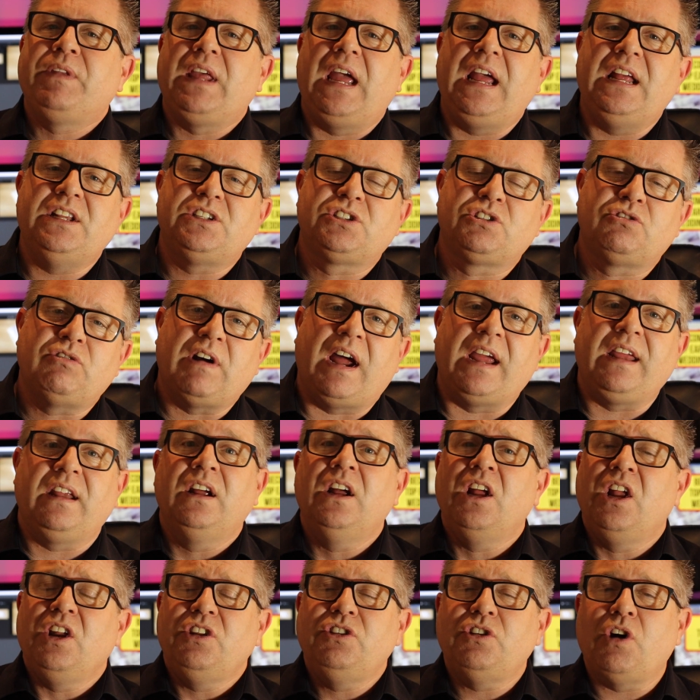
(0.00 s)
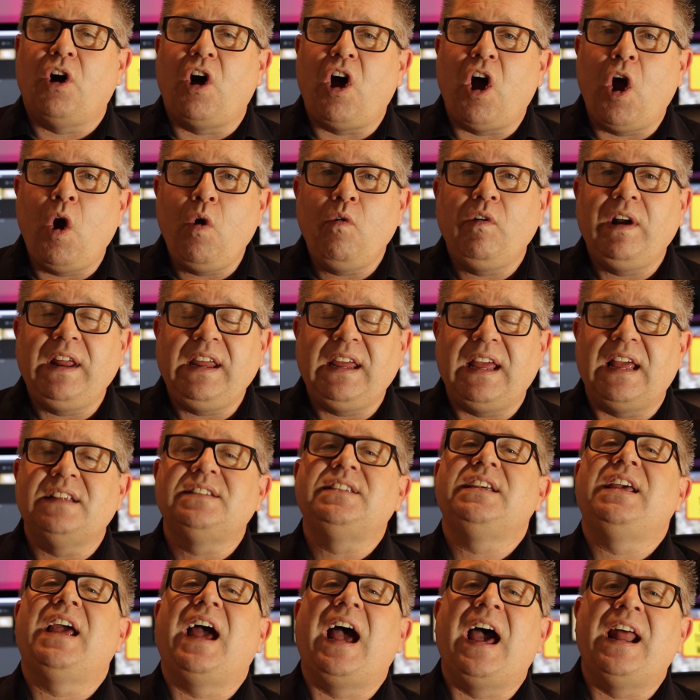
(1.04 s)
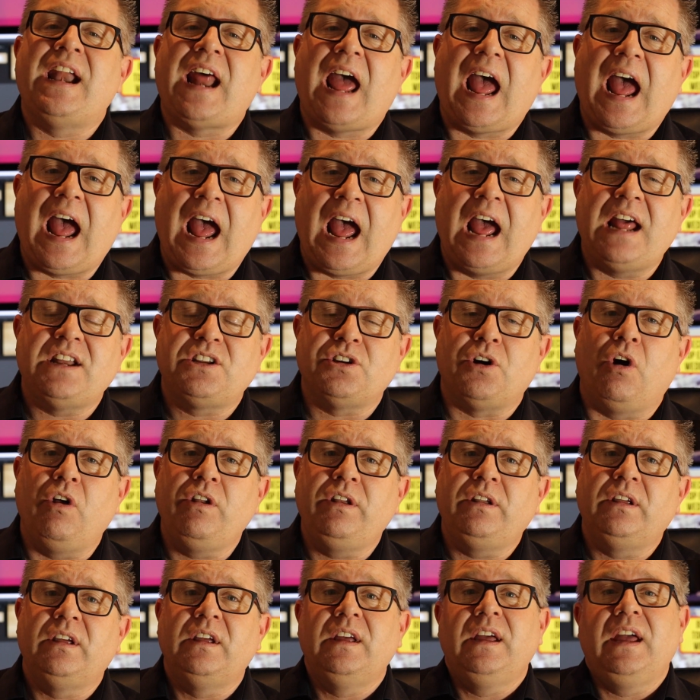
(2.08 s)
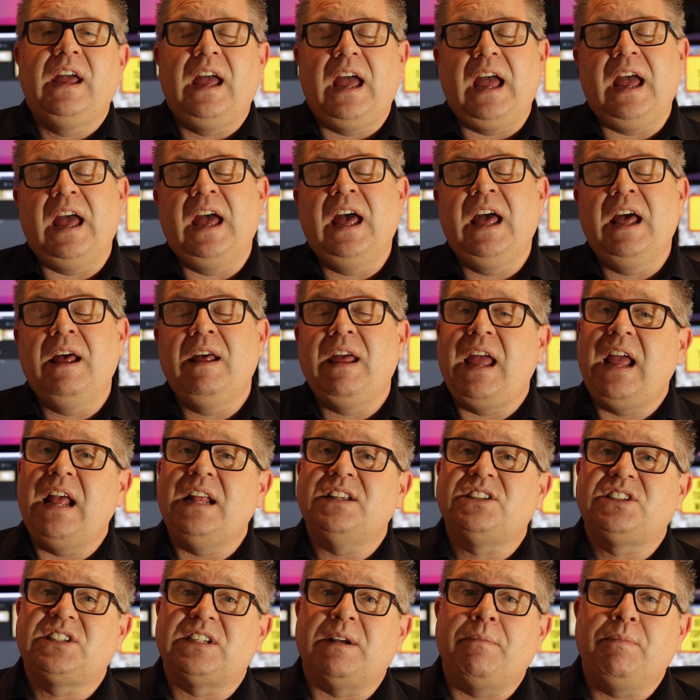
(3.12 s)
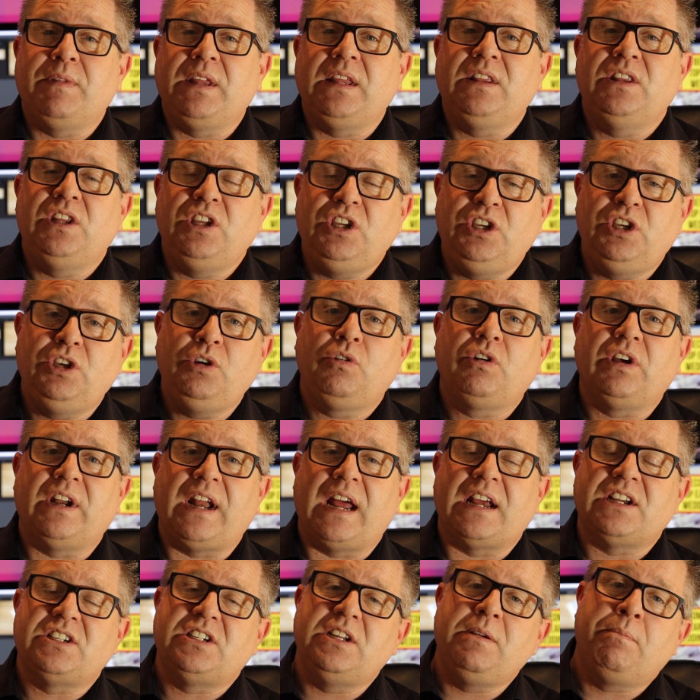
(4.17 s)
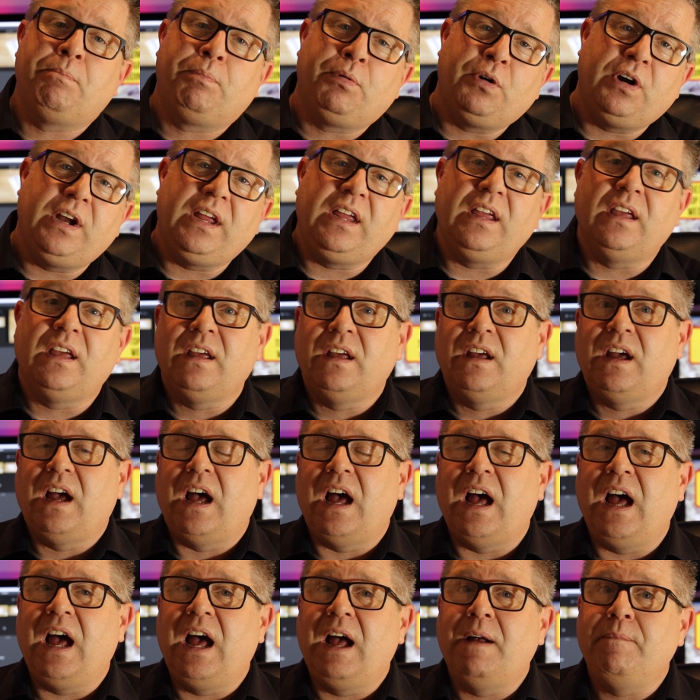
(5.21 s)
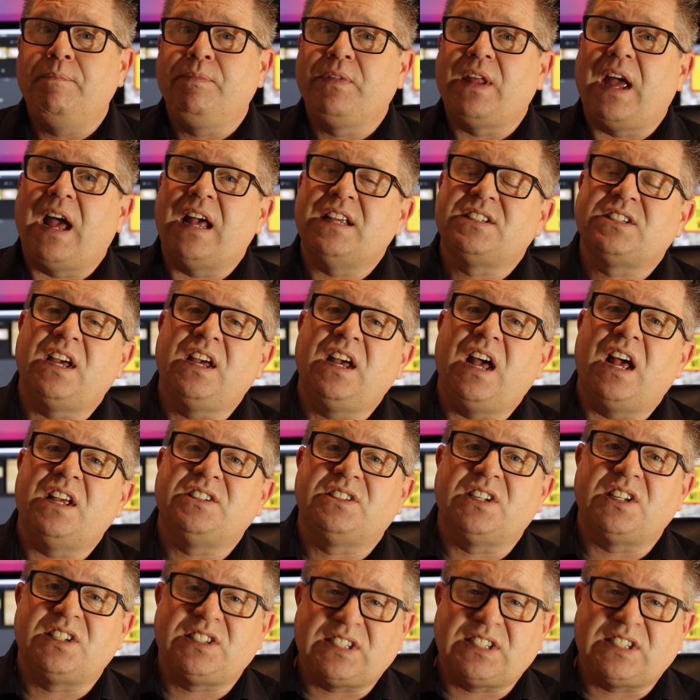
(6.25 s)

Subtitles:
It's great. Not only is it an add-on, it's something that you can actually bring as a